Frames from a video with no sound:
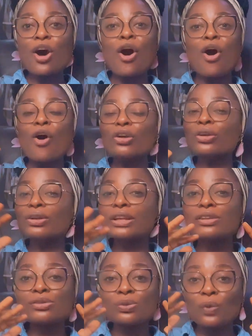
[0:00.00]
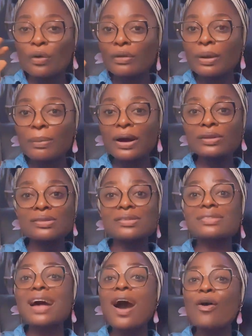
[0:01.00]
All you need to worry about
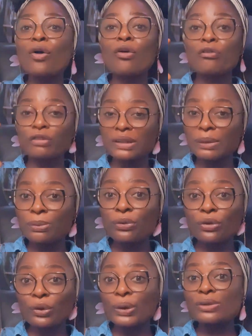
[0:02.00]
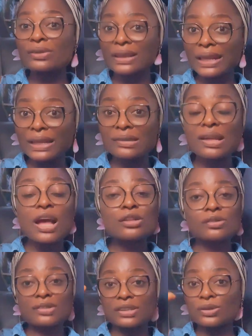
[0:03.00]
is how comfortable you're going to get
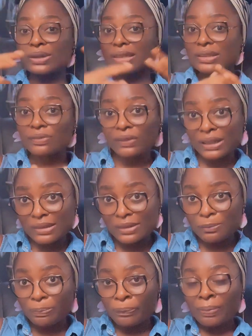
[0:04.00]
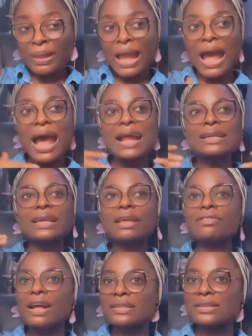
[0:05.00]
to sit on his face. And
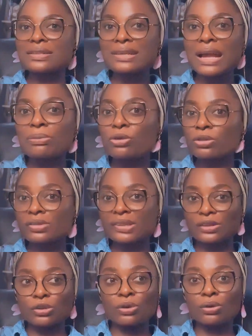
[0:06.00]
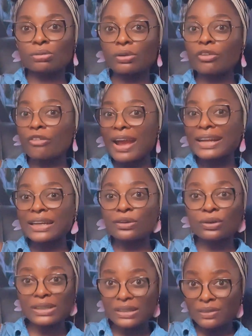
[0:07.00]
if at the time you're
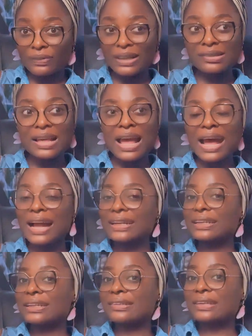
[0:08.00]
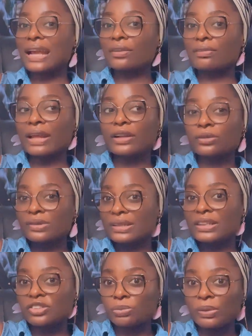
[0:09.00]
grinding on his face and he's kind of like
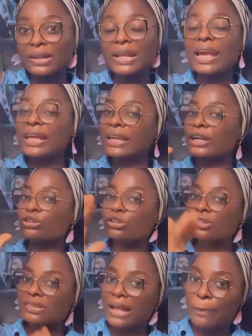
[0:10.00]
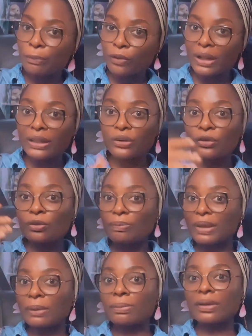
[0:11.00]
losing his breath, he can just tap you and tell you,
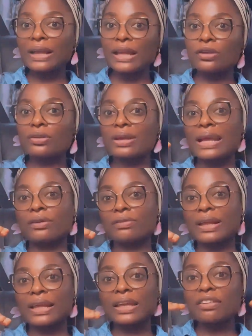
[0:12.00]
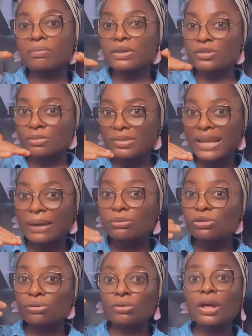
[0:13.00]
babe, can you kind of like give me some
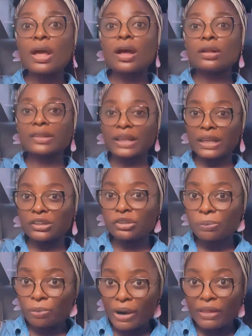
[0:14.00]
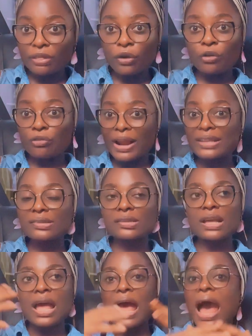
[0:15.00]
time to take a deep breath or
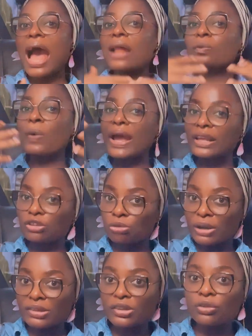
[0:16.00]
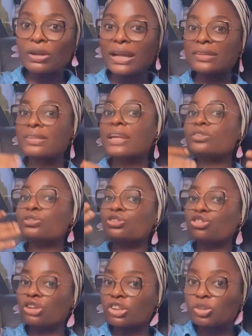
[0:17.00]
rest? And while he's resting, you can decide
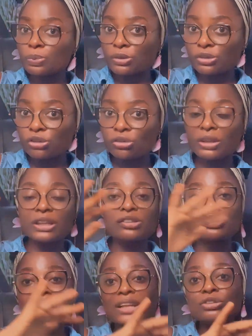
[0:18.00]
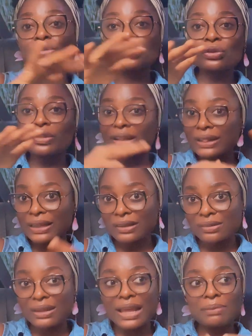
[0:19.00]
to change position and start doing other
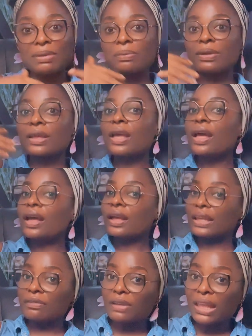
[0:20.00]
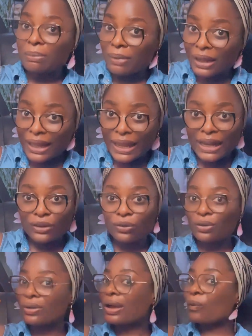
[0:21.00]
things, like maybe giving him a head
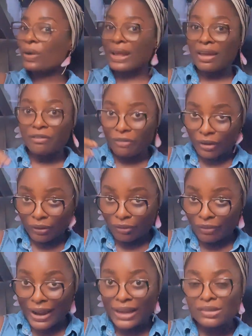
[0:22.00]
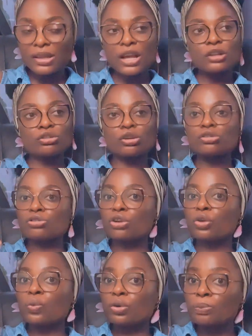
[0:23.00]
or whatever, right? Just so
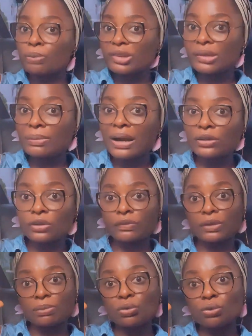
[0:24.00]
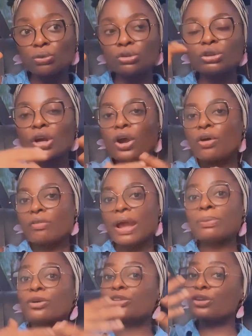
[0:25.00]
you wouldn't put him out of the mood,
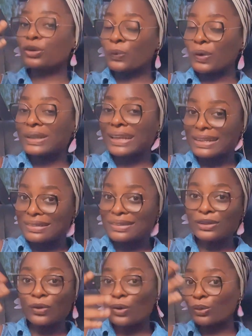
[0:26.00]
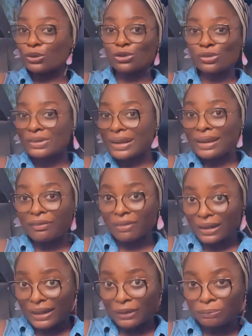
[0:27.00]
right? Because you're the one getting the whole juice and
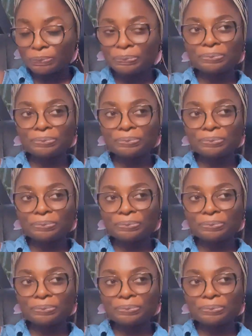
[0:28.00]
everything.